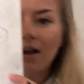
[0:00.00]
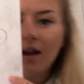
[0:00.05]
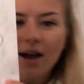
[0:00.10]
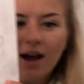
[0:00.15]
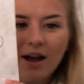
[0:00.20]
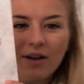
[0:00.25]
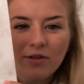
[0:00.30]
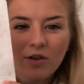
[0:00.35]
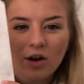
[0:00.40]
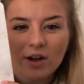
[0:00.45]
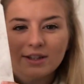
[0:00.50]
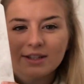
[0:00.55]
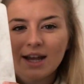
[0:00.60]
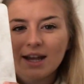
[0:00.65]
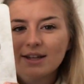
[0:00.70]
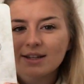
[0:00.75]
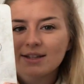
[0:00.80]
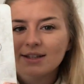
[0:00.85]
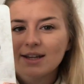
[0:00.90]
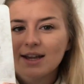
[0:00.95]
I've got a
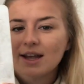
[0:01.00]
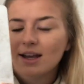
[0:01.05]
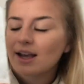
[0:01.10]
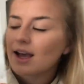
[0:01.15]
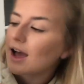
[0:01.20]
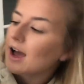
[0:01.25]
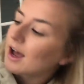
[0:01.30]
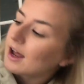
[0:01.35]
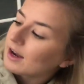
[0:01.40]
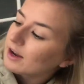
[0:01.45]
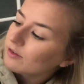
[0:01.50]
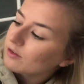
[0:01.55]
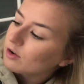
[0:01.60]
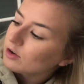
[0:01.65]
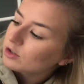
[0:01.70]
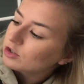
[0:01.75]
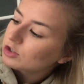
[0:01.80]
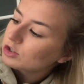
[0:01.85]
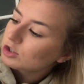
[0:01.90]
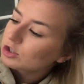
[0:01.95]
10 stick and I've got
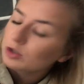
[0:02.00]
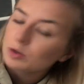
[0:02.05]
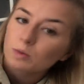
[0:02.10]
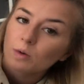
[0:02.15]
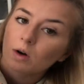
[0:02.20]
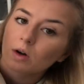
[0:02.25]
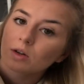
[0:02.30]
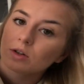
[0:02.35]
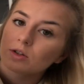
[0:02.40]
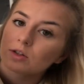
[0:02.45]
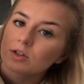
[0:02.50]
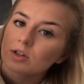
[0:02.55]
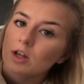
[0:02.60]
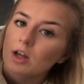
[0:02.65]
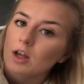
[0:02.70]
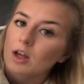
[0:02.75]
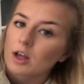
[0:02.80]
2 ones.